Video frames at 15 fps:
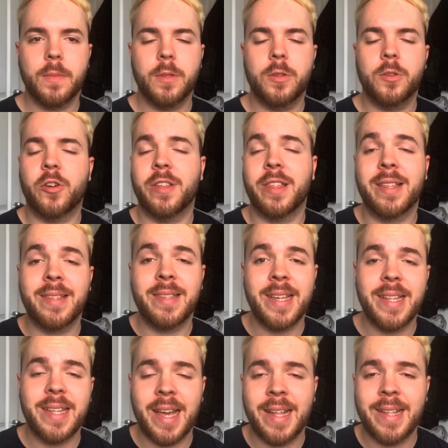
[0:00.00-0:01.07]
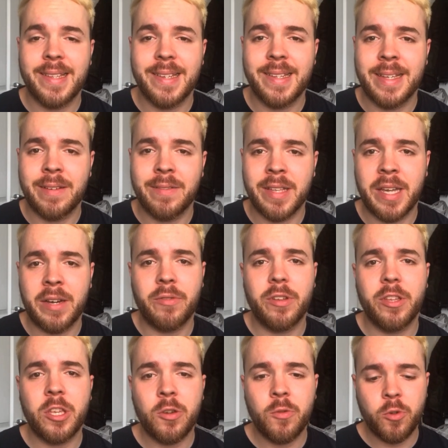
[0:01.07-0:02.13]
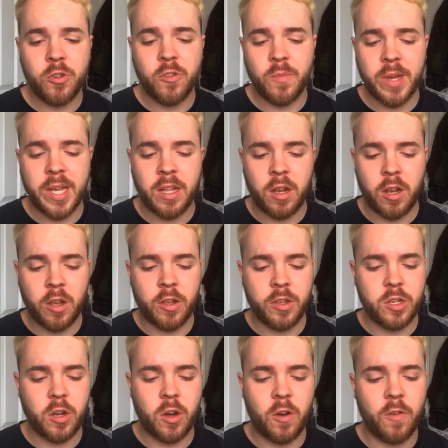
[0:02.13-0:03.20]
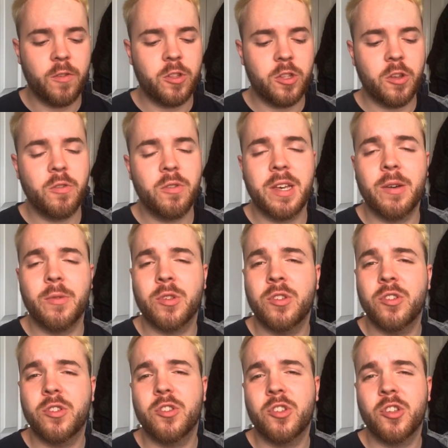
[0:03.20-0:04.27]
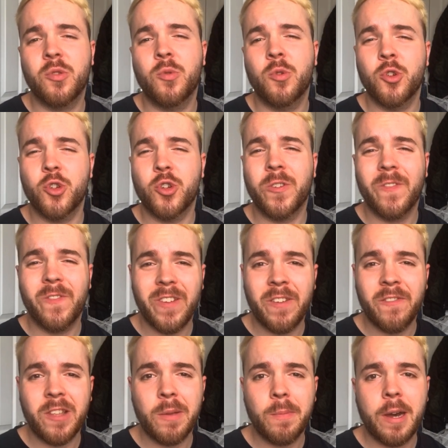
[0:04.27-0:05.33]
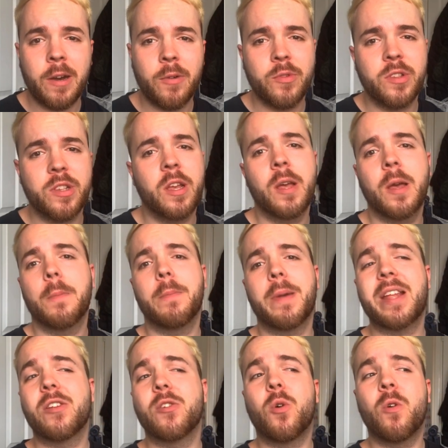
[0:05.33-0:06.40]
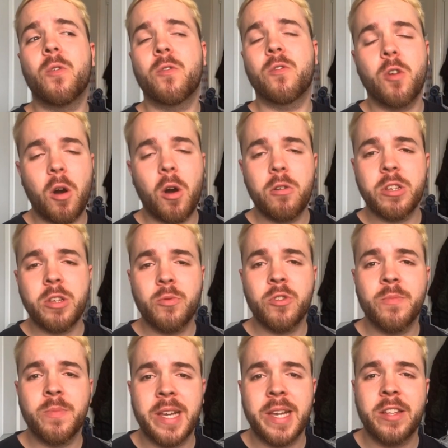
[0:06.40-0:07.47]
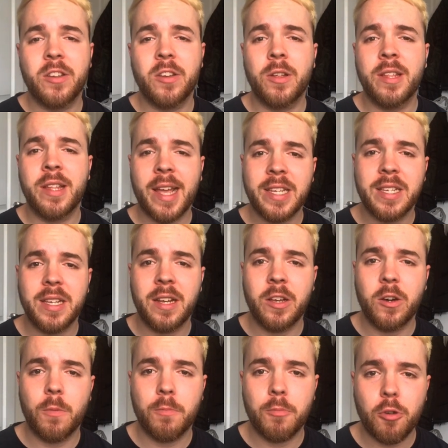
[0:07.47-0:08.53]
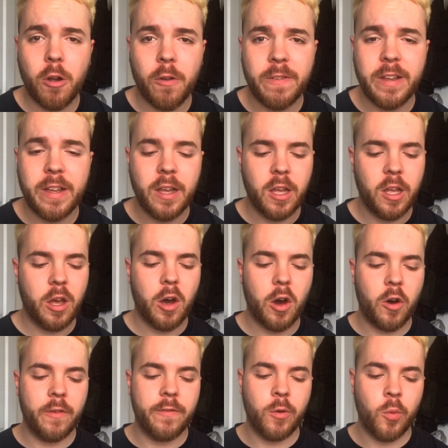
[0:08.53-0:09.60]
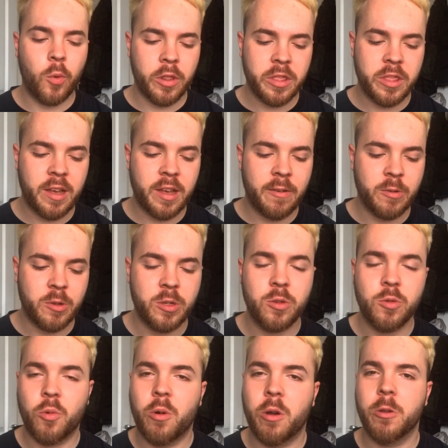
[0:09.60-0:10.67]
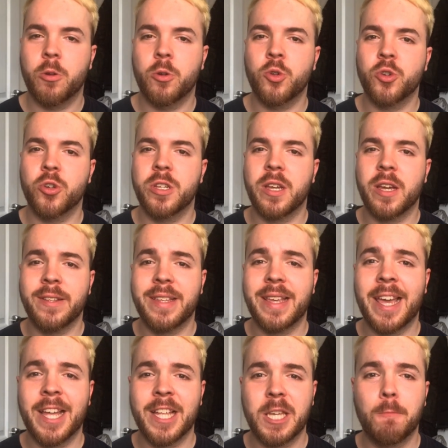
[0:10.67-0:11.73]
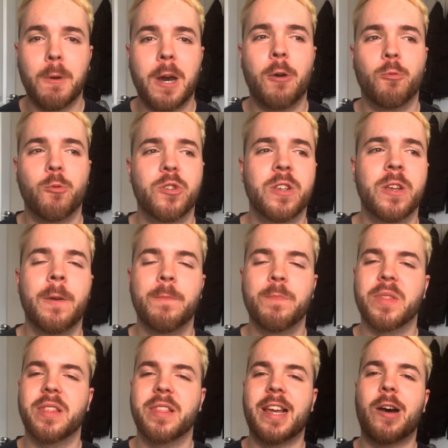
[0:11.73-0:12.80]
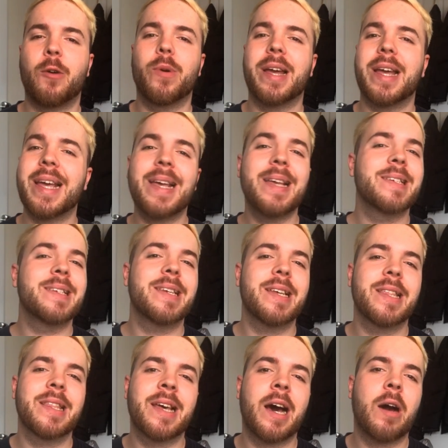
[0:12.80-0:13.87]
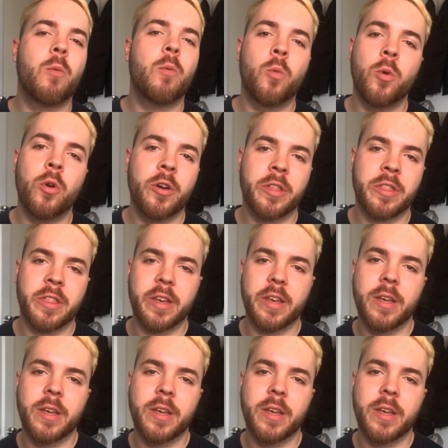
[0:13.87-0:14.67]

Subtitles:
That did end 0-0. You would have made a loss of £2,250, meaning overall you would have made a nice little profit of £1,180. Now, is that worth it?